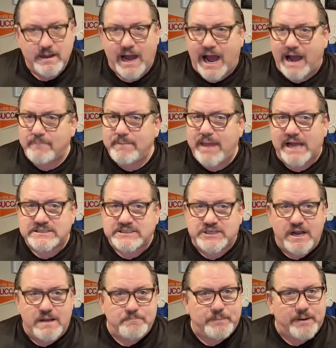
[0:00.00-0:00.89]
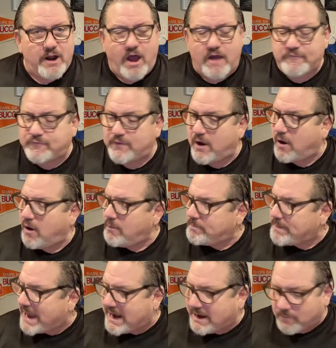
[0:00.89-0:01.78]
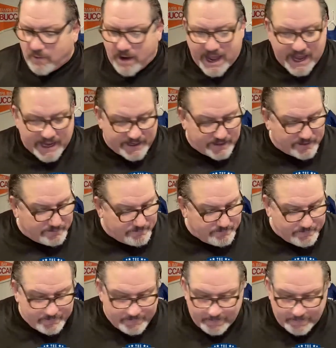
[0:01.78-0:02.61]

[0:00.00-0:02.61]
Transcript: I'm not jumping off no bandwagon.